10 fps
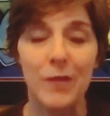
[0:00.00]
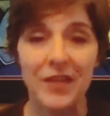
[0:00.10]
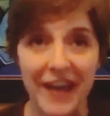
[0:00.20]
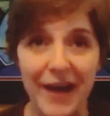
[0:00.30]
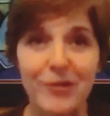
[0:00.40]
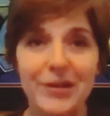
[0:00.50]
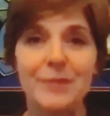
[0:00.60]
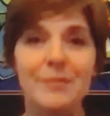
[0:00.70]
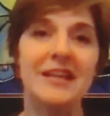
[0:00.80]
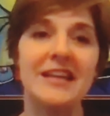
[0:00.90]
without
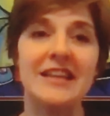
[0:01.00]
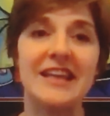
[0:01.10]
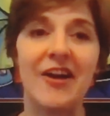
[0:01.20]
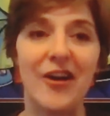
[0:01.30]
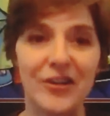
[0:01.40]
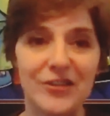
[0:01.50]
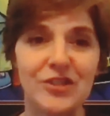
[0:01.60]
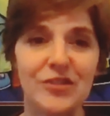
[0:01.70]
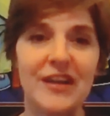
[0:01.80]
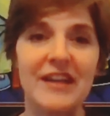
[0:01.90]
completely
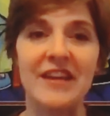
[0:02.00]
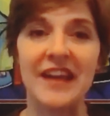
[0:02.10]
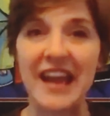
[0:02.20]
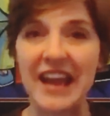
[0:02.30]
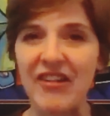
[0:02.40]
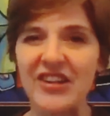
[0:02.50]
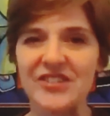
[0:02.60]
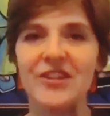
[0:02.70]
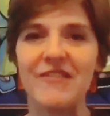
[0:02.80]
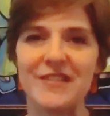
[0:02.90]
altering the
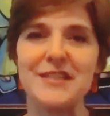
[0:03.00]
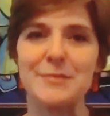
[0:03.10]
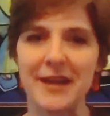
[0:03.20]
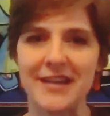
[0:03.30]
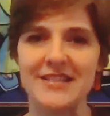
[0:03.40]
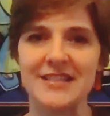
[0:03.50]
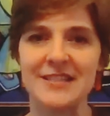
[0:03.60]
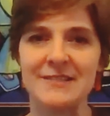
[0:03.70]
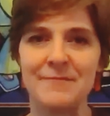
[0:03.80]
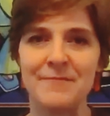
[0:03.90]
character of the space.
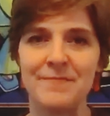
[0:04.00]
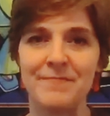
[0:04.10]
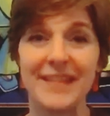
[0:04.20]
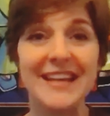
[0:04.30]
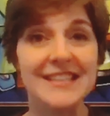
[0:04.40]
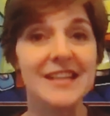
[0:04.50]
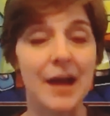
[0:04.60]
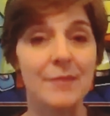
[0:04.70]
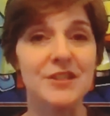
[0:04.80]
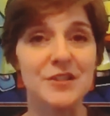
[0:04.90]
It's
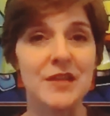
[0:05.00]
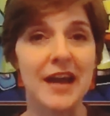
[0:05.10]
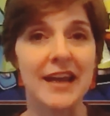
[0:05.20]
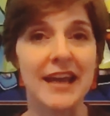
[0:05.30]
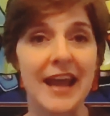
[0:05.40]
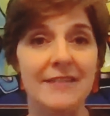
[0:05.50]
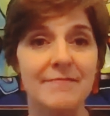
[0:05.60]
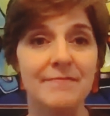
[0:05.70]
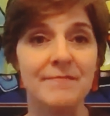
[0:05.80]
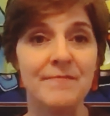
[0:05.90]
time to do that again.